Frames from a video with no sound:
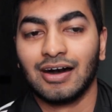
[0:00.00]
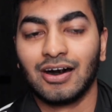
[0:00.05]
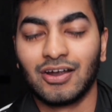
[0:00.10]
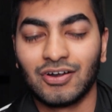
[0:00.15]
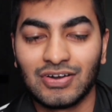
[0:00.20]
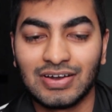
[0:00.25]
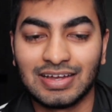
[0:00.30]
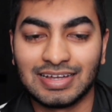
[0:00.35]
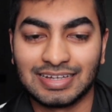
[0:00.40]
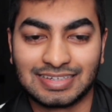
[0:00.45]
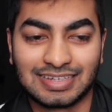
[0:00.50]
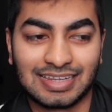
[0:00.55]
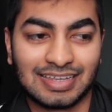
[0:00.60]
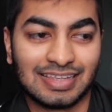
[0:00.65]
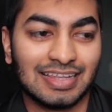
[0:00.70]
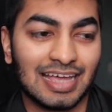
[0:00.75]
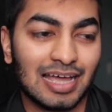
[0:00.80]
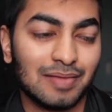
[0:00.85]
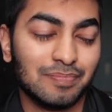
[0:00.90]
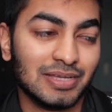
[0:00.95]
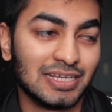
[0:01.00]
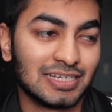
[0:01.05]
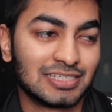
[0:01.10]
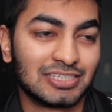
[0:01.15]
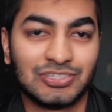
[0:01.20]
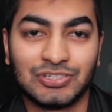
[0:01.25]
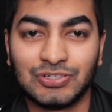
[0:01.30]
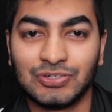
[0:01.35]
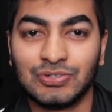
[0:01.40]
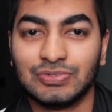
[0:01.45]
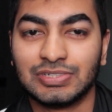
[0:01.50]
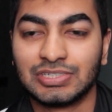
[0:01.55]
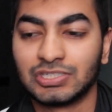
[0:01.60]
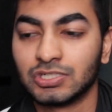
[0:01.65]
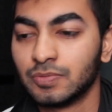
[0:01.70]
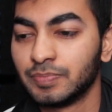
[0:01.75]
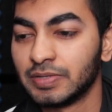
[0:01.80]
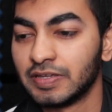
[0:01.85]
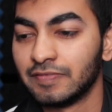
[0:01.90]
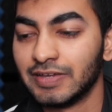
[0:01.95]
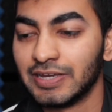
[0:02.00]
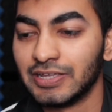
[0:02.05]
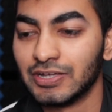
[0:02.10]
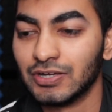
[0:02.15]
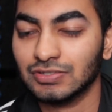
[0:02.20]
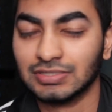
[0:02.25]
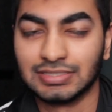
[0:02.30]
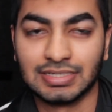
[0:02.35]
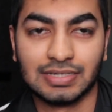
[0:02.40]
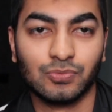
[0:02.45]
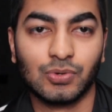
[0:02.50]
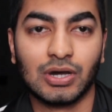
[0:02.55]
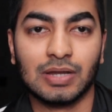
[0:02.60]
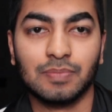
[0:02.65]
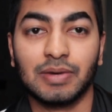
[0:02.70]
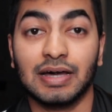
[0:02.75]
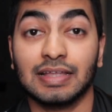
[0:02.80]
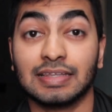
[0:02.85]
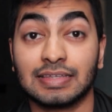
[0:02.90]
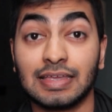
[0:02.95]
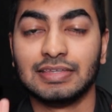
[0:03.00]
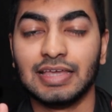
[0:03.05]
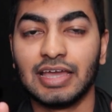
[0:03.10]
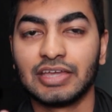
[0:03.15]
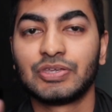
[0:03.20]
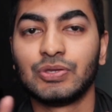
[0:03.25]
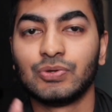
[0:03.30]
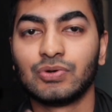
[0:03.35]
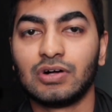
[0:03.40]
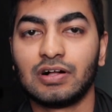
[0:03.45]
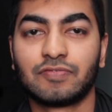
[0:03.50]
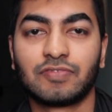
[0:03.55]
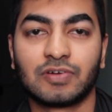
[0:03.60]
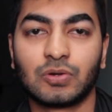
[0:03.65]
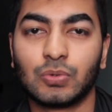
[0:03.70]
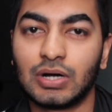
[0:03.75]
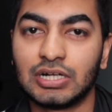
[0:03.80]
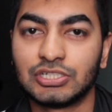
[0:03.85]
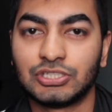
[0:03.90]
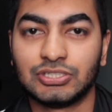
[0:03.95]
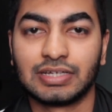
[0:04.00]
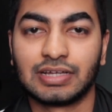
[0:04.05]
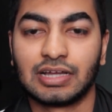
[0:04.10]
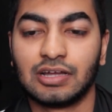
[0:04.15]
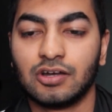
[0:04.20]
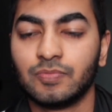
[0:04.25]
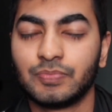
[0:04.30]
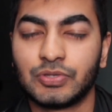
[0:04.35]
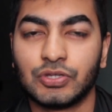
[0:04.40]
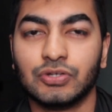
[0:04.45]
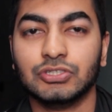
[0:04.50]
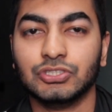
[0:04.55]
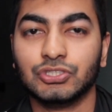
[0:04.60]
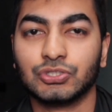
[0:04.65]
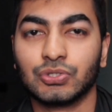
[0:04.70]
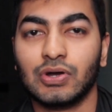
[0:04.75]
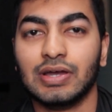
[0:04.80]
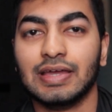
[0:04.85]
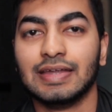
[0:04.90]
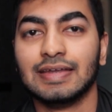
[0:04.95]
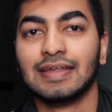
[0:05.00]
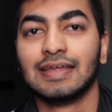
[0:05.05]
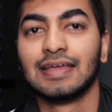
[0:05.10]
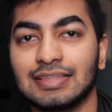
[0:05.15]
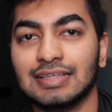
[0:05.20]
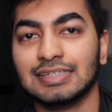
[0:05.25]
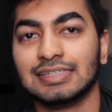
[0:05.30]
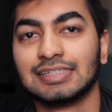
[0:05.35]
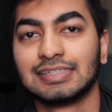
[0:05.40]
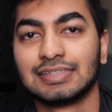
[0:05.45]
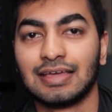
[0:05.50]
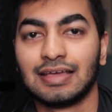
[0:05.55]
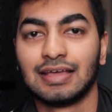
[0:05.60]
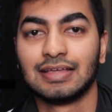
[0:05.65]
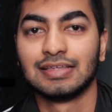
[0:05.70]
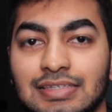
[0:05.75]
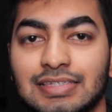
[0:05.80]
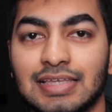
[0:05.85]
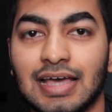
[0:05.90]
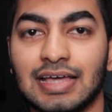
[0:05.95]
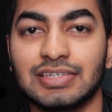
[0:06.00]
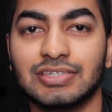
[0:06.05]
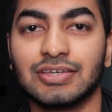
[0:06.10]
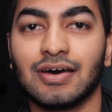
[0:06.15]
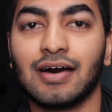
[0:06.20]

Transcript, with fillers: All right, that makes two soapy videos in one month. Thank you all for watching. I hope you enjoyed this TED